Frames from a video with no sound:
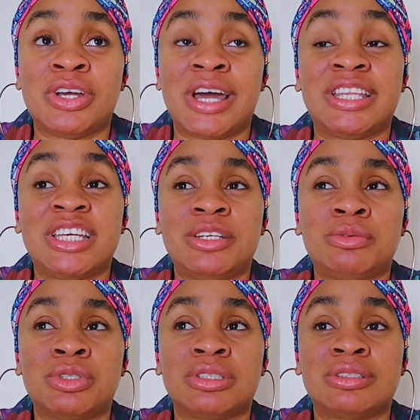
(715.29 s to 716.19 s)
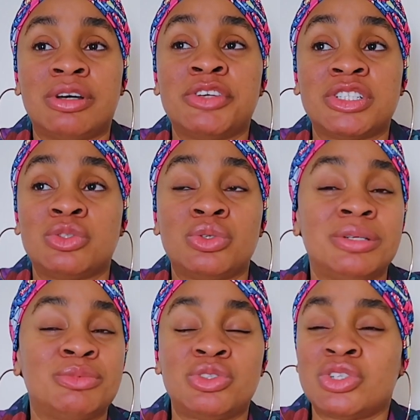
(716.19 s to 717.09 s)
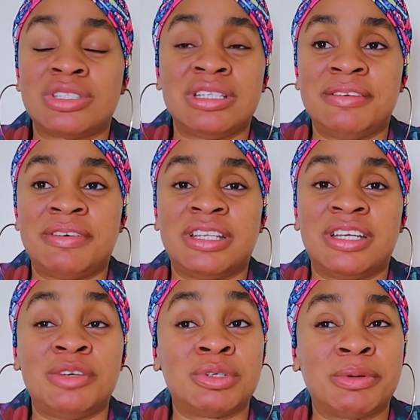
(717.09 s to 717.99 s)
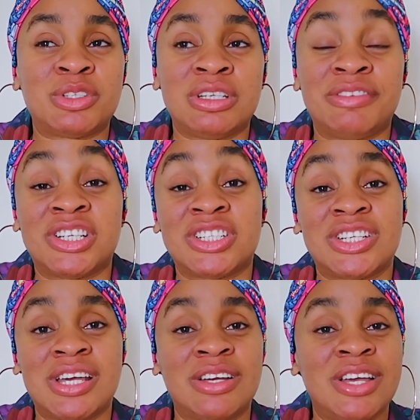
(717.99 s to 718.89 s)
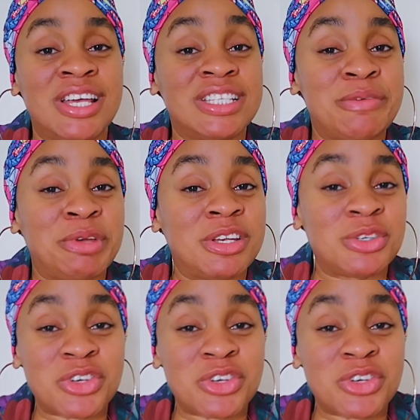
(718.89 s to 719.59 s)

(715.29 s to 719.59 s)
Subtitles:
I think kid was obviously told him to just leave, and then he was about to leave, and she said, making those